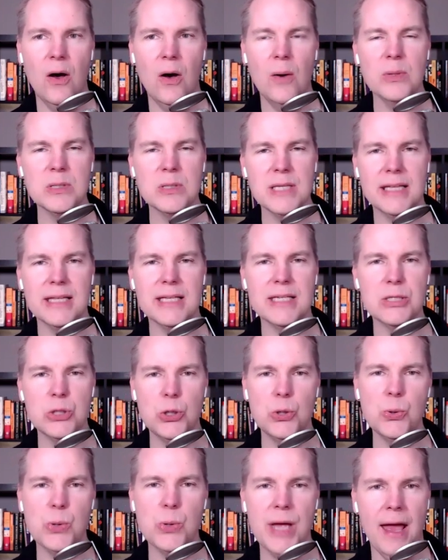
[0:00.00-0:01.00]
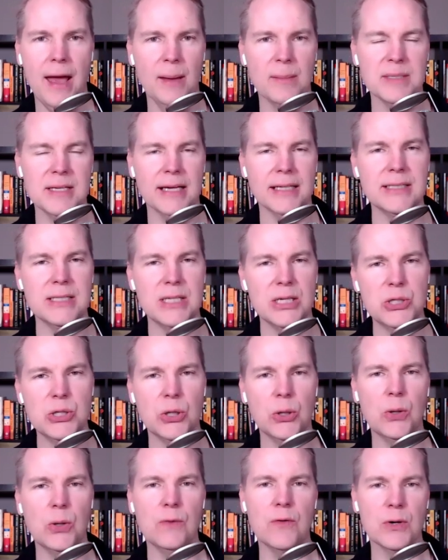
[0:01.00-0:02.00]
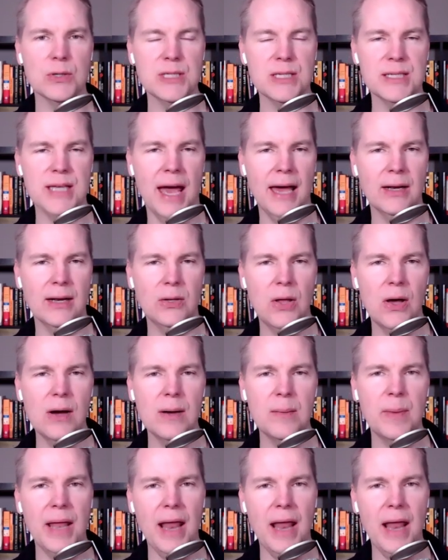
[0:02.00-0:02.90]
almost like these two camps, like digital versus analog.